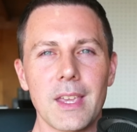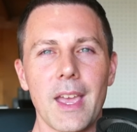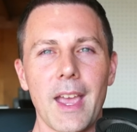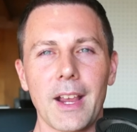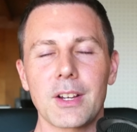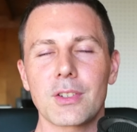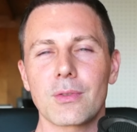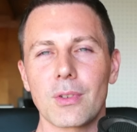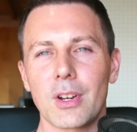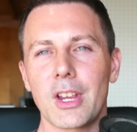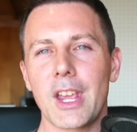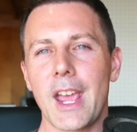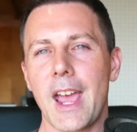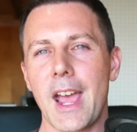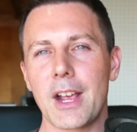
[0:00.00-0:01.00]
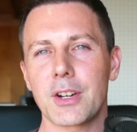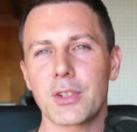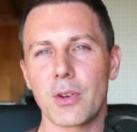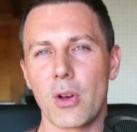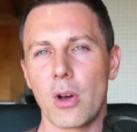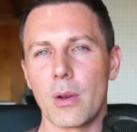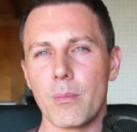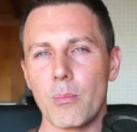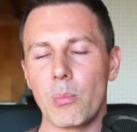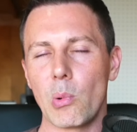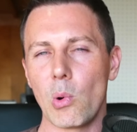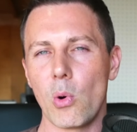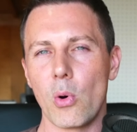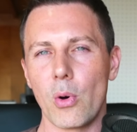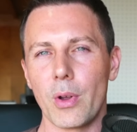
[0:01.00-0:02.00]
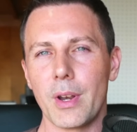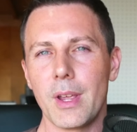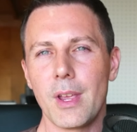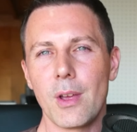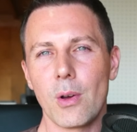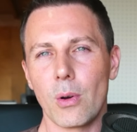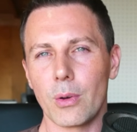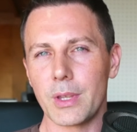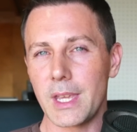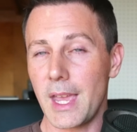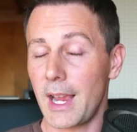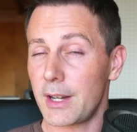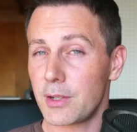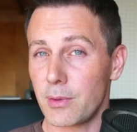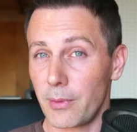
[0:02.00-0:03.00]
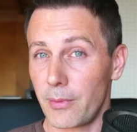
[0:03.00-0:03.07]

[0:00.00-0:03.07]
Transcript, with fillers: extra cache on board or the extra